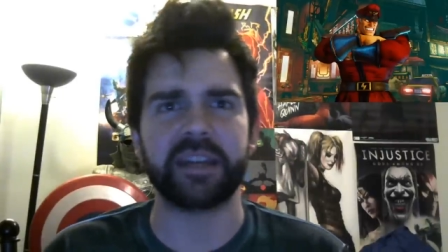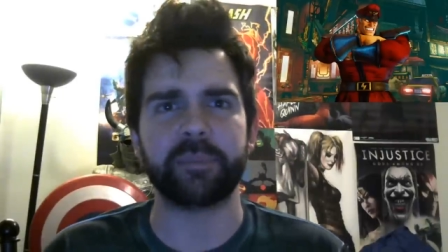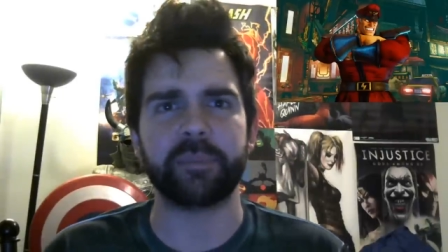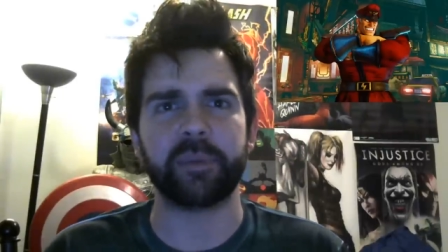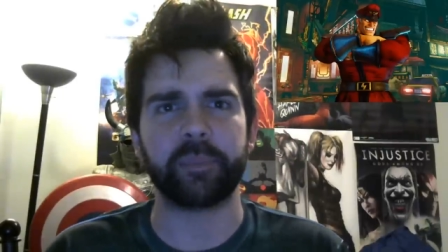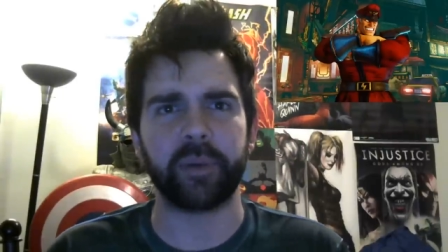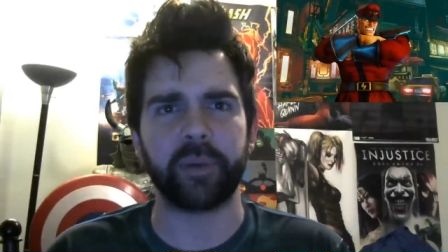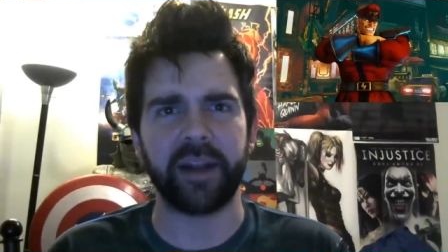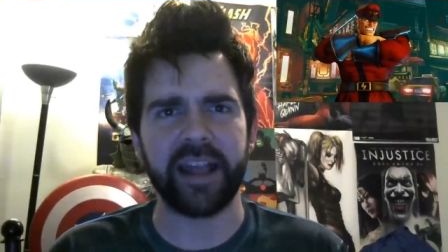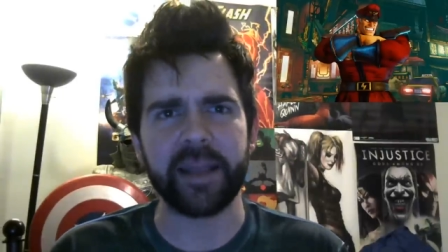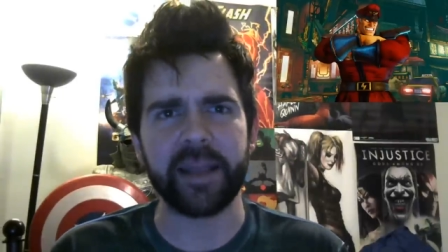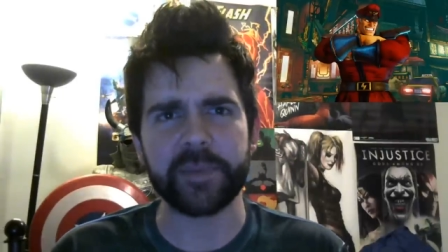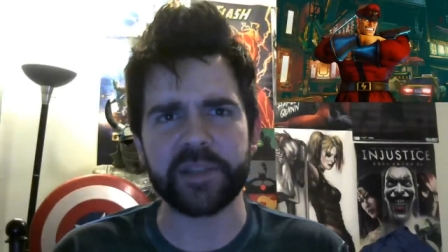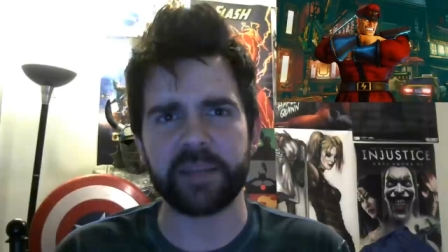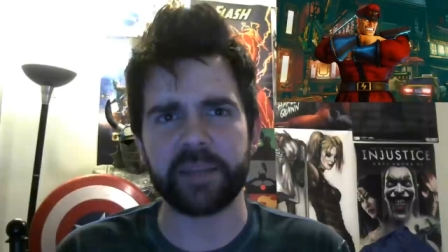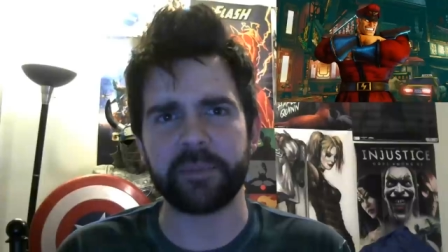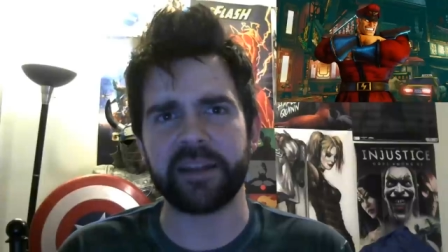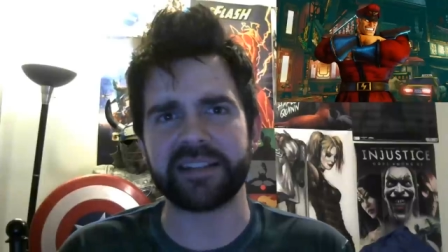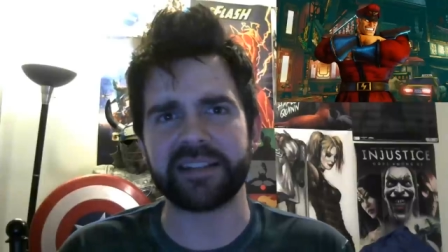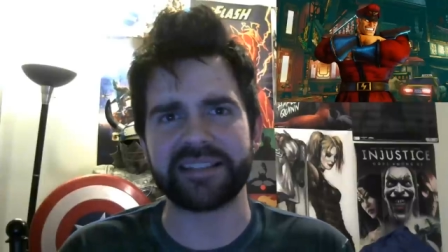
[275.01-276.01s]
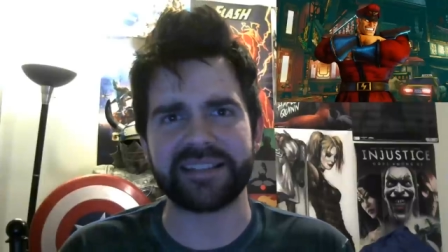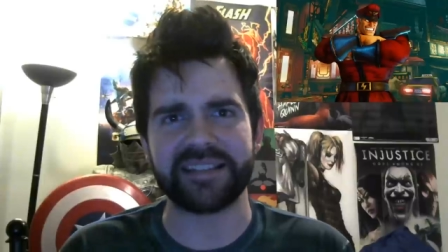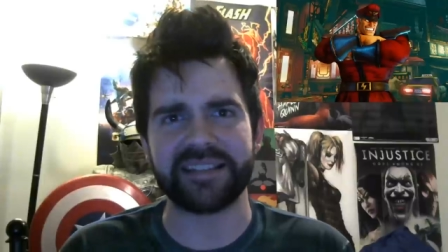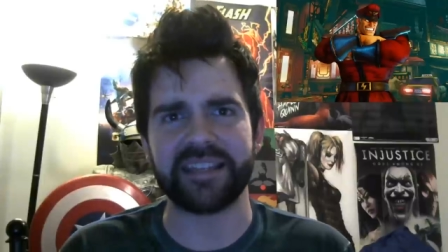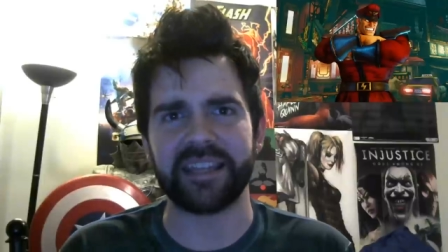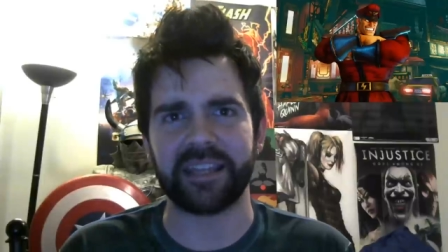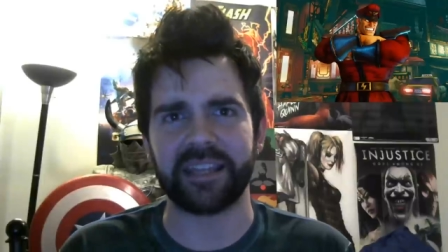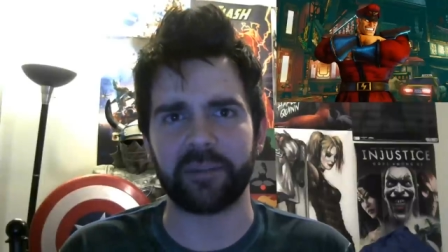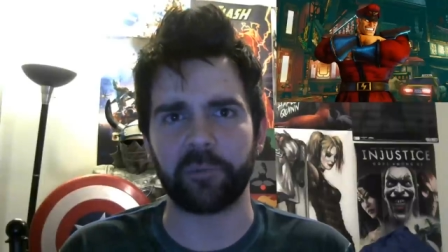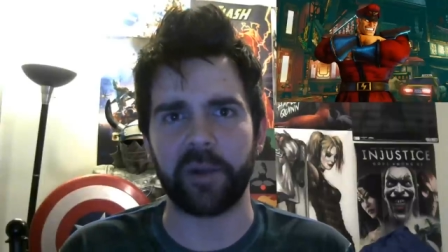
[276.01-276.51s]
but perhaps I'm not
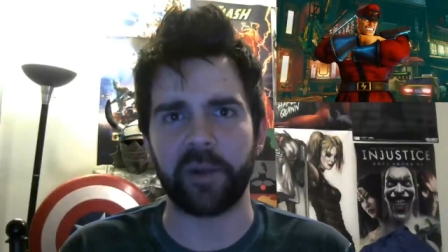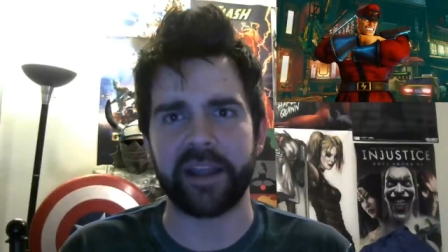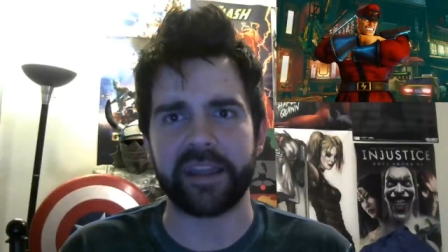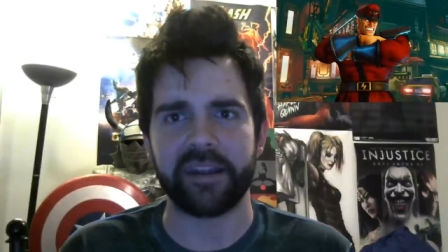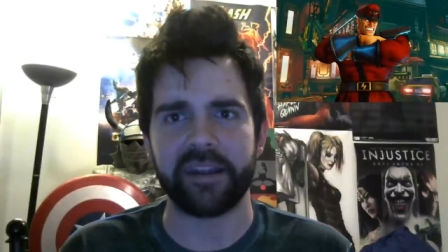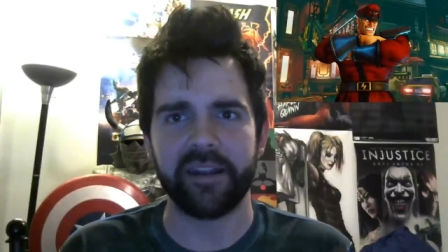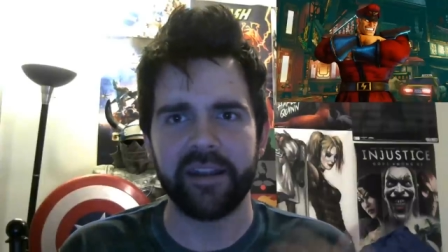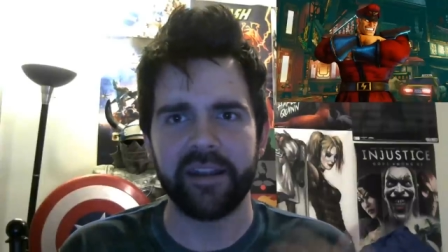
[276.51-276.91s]
seeing it right.